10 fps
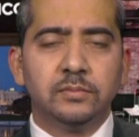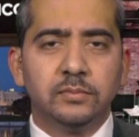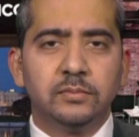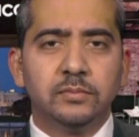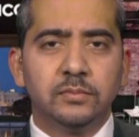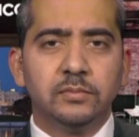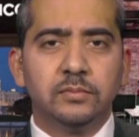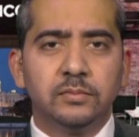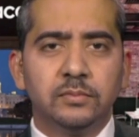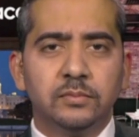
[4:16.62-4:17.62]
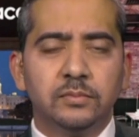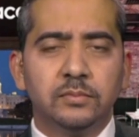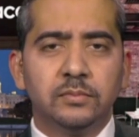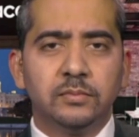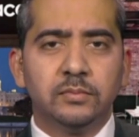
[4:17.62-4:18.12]

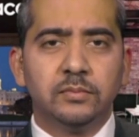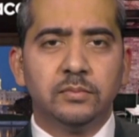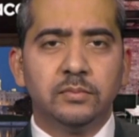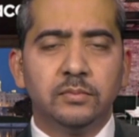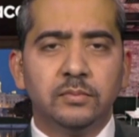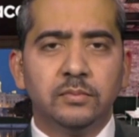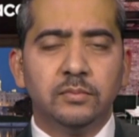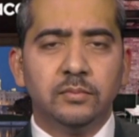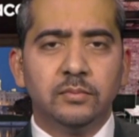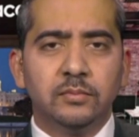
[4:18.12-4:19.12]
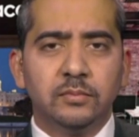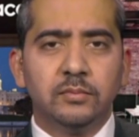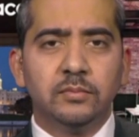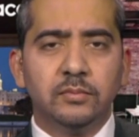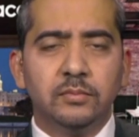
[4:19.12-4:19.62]

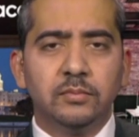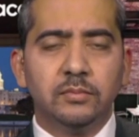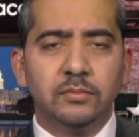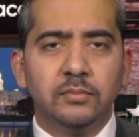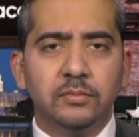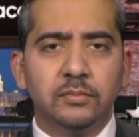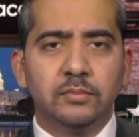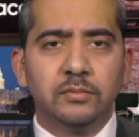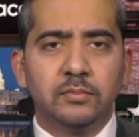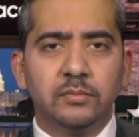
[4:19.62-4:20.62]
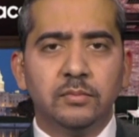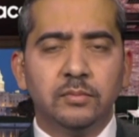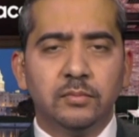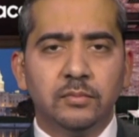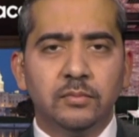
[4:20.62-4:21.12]

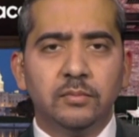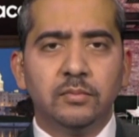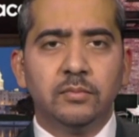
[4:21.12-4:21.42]
(not speaking)